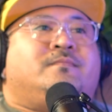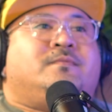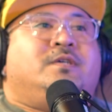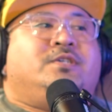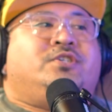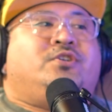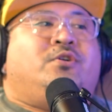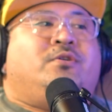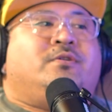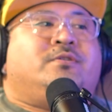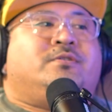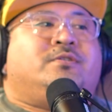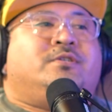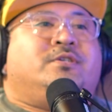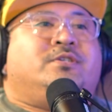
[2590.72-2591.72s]

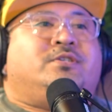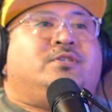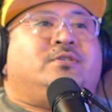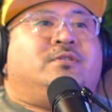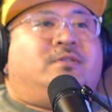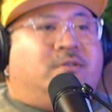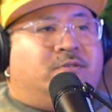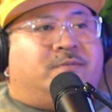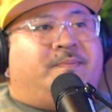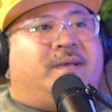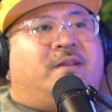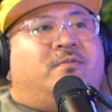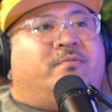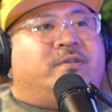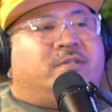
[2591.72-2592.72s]

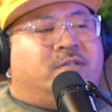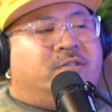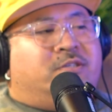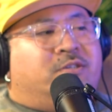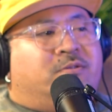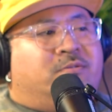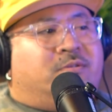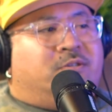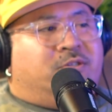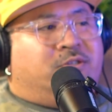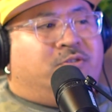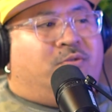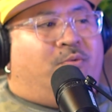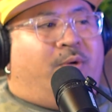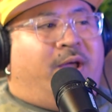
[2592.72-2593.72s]
Speaking of which, does
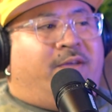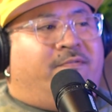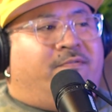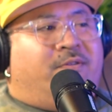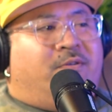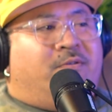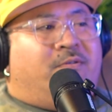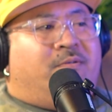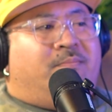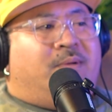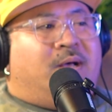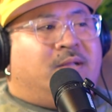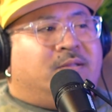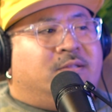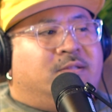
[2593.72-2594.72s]
your wife know
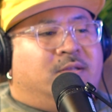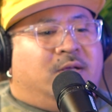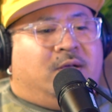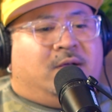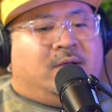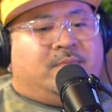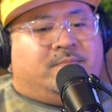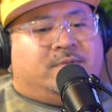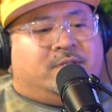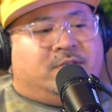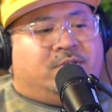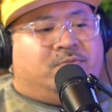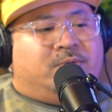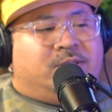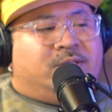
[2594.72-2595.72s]
about
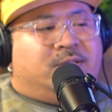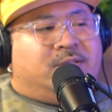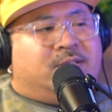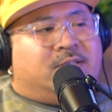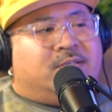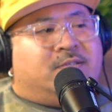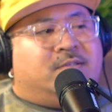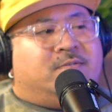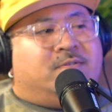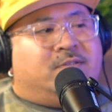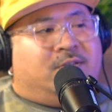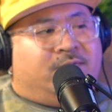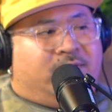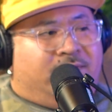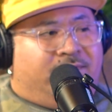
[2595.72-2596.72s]
situations like
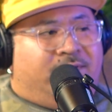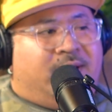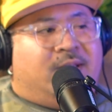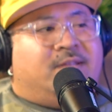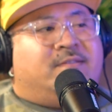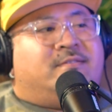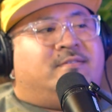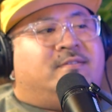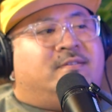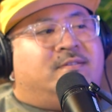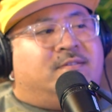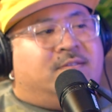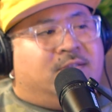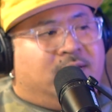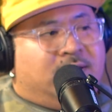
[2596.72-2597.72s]
self-defense
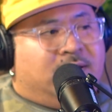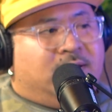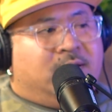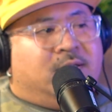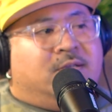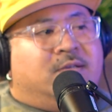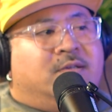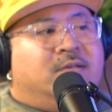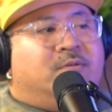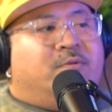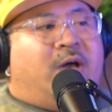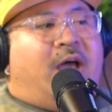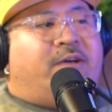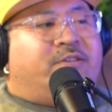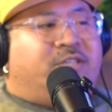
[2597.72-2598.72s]
and
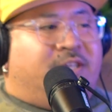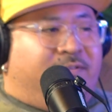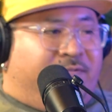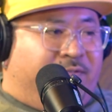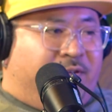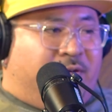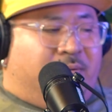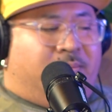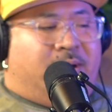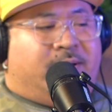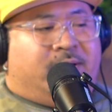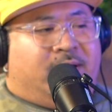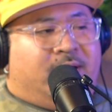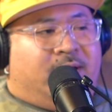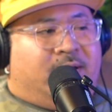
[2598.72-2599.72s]
how does she feel about
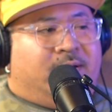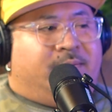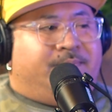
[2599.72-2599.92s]
that?